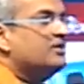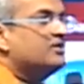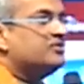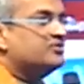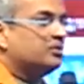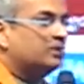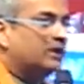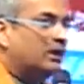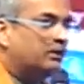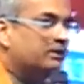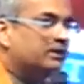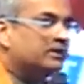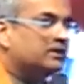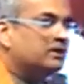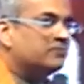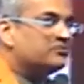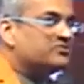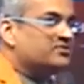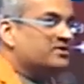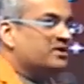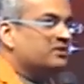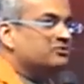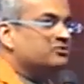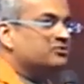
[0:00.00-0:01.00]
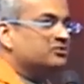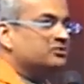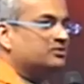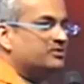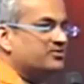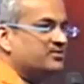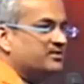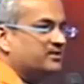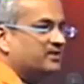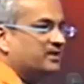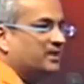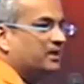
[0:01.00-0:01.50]
So now it comes down to
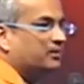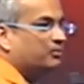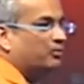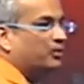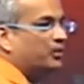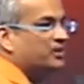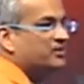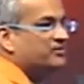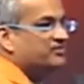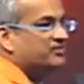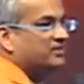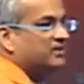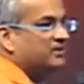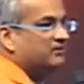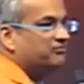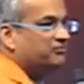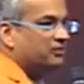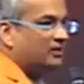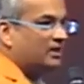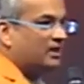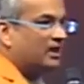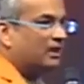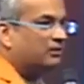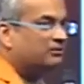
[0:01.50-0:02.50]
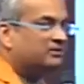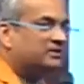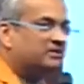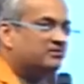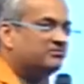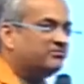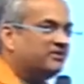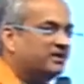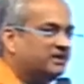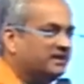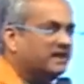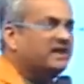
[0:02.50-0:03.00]
this entire point saying if you're out
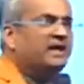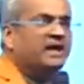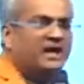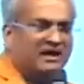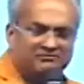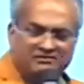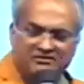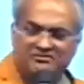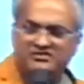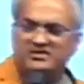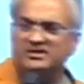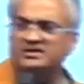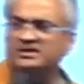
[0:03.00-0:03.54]
there fight, and we've